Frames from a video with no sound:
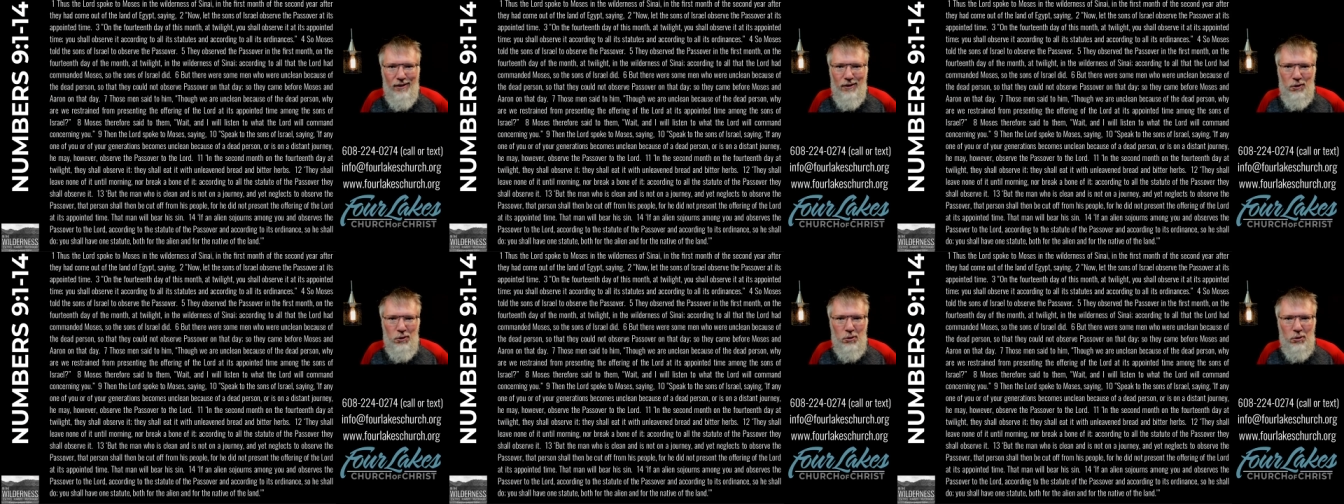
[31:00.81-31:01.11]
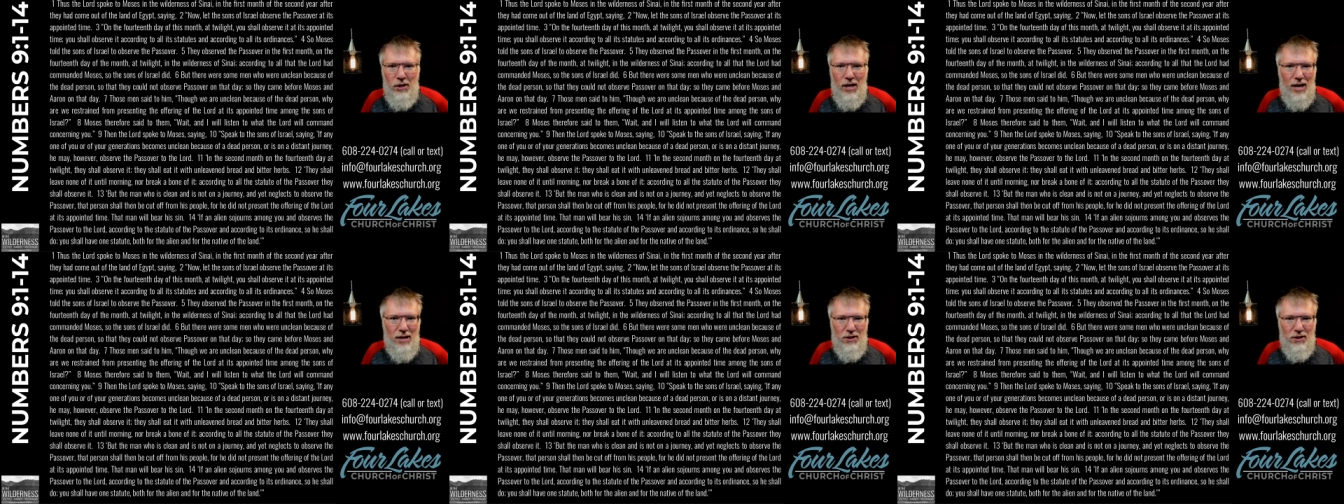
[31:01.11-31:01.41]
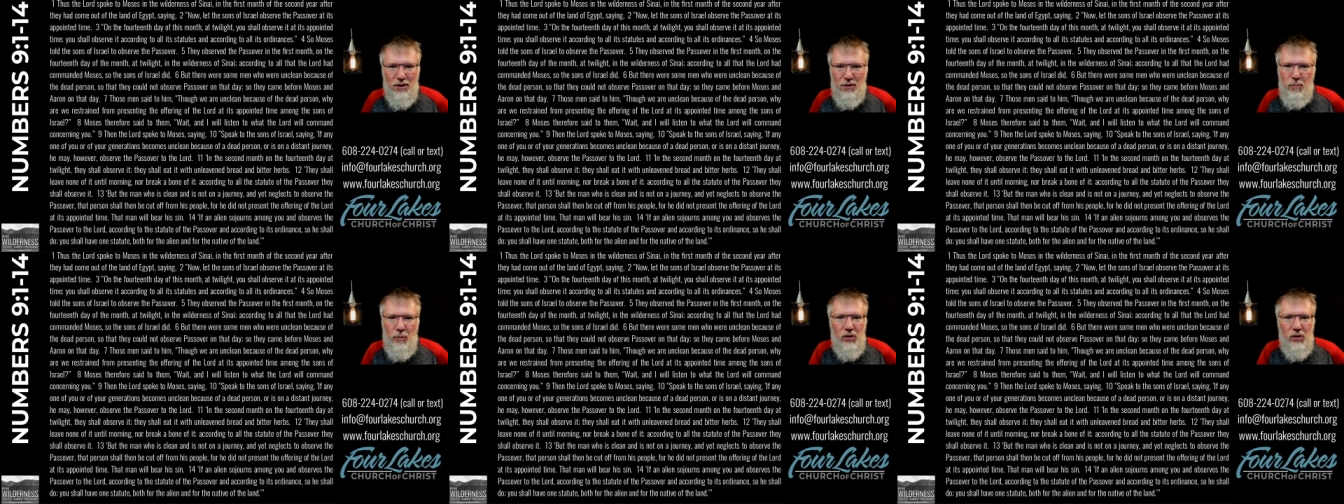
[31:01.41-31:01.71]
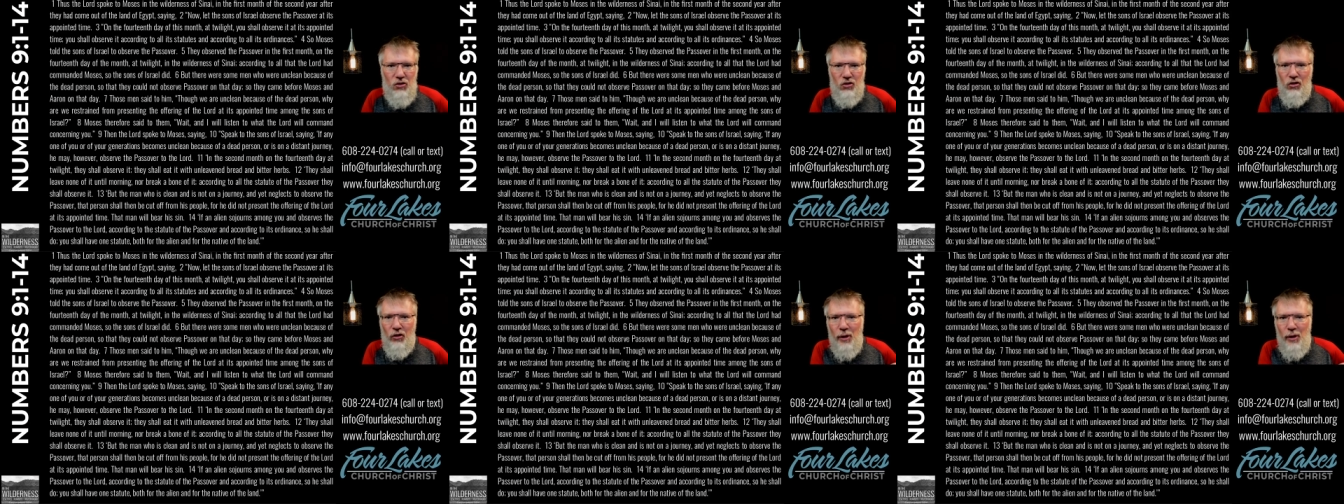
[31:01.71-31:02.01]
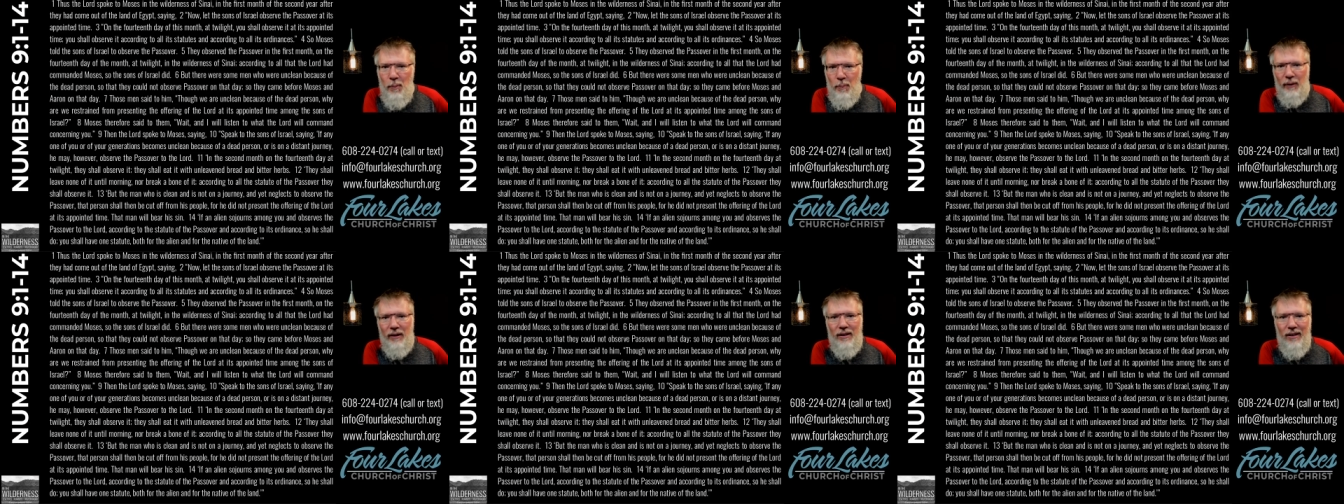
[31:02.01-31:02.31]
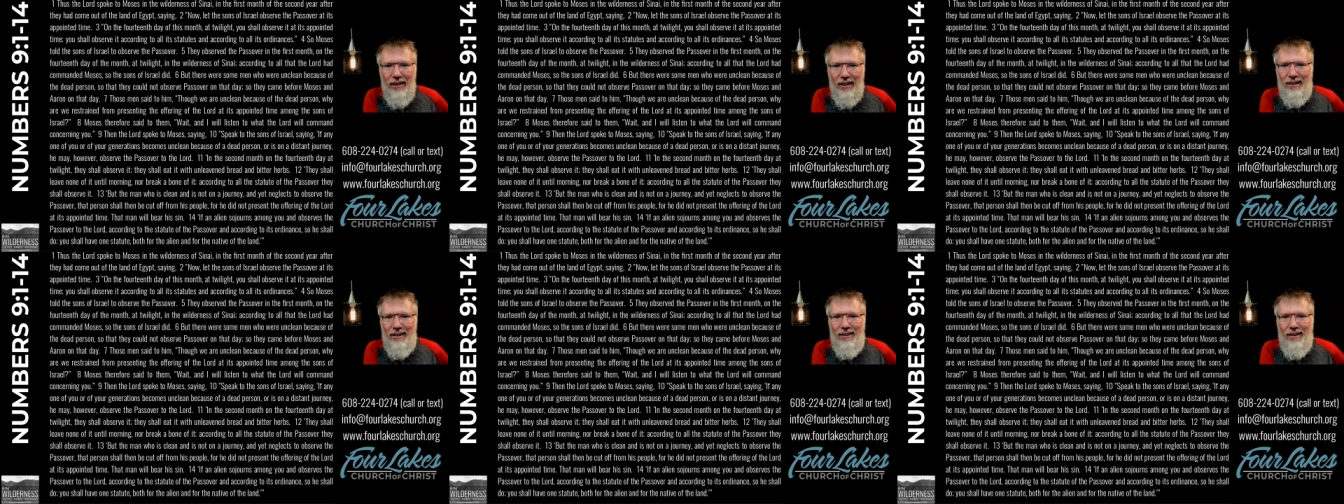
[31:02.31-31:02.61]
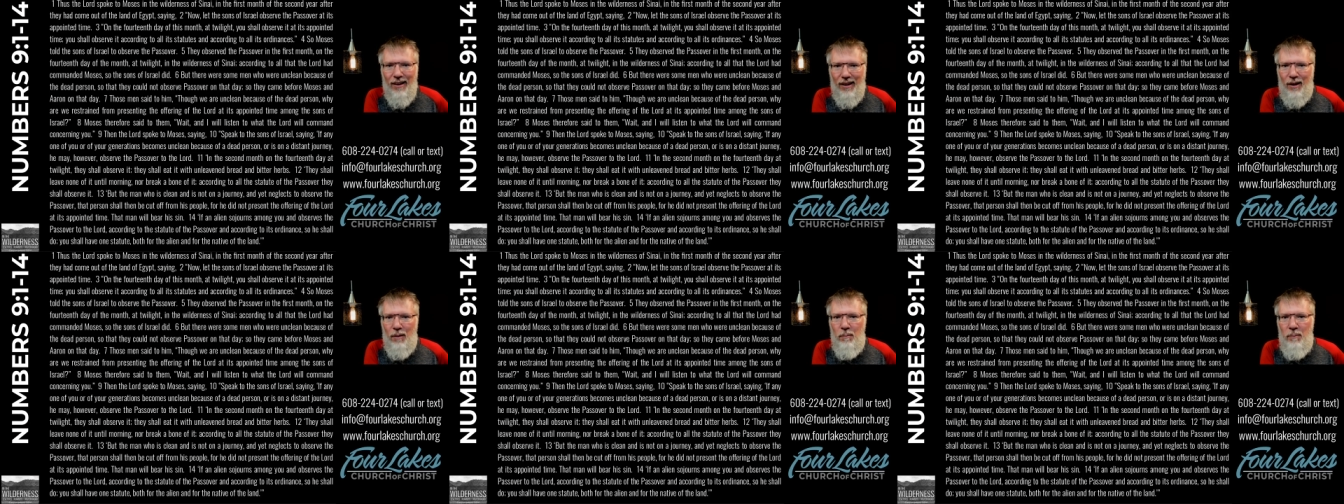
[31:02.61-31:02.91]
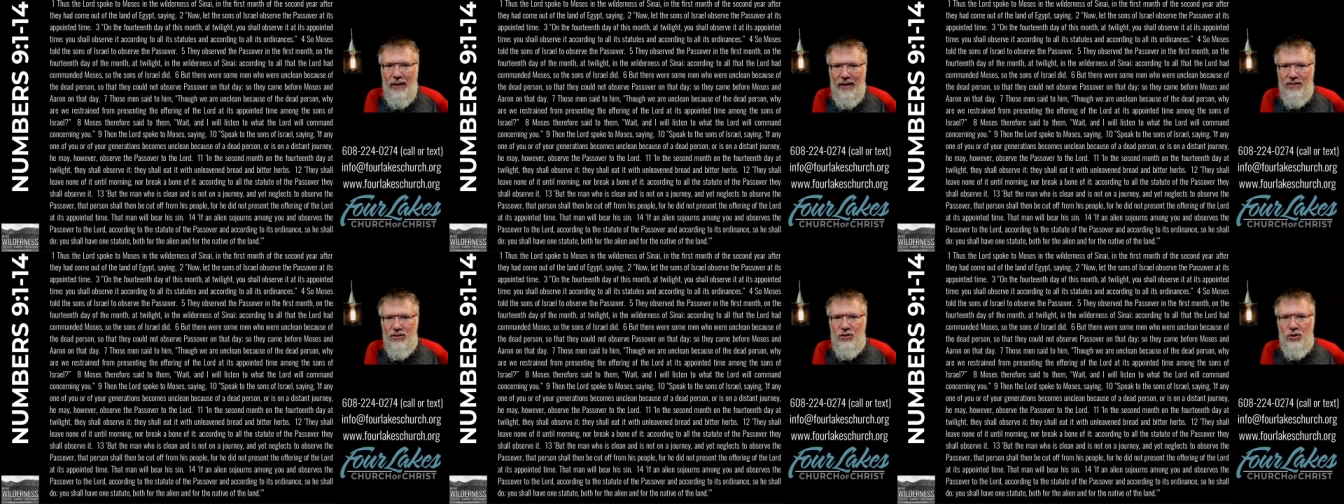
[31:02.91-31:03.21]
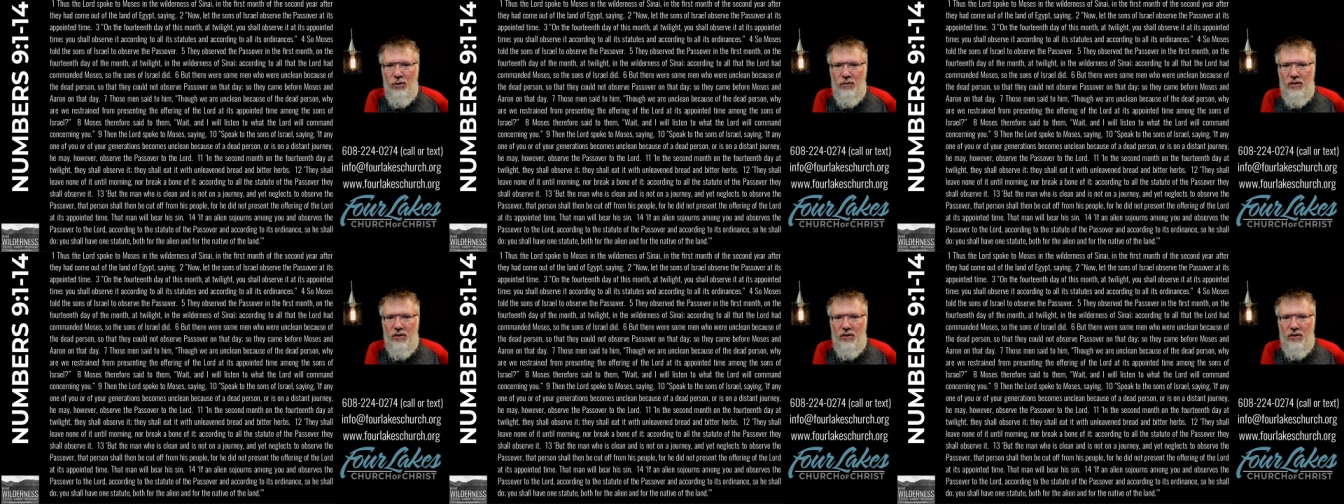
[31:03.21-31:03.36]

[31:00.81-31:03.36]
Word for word: You can't just be sleeping in on Passover